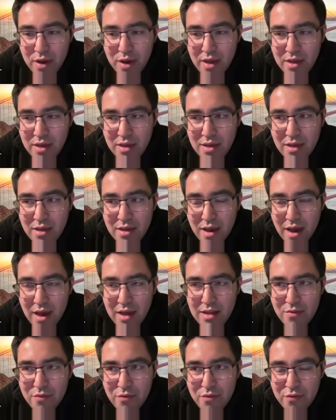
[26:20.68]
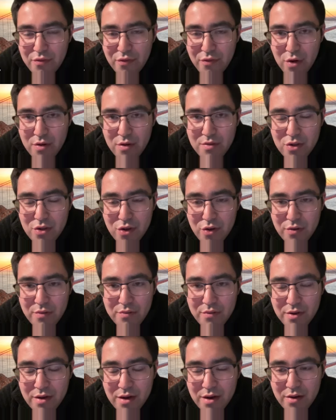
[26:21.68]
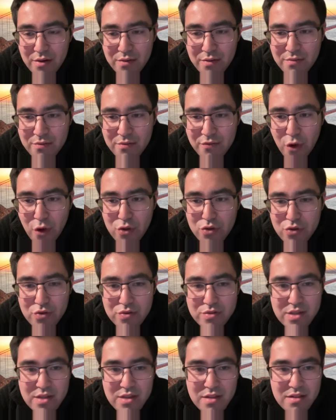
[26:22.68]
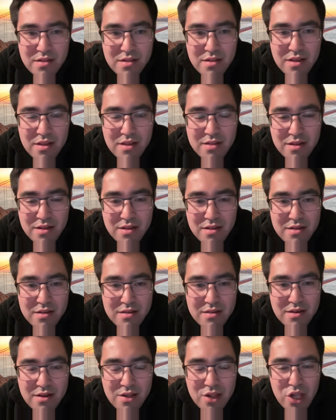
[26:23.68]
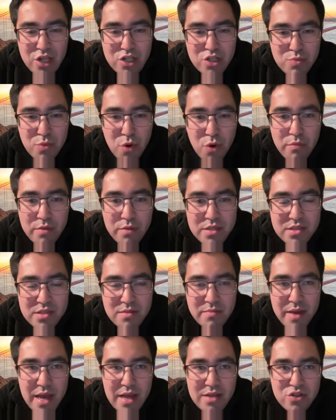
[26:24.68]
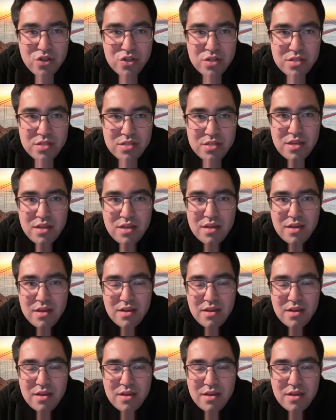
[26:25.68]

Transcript: way he kind of you know uh, falters in in clutch moments and matches,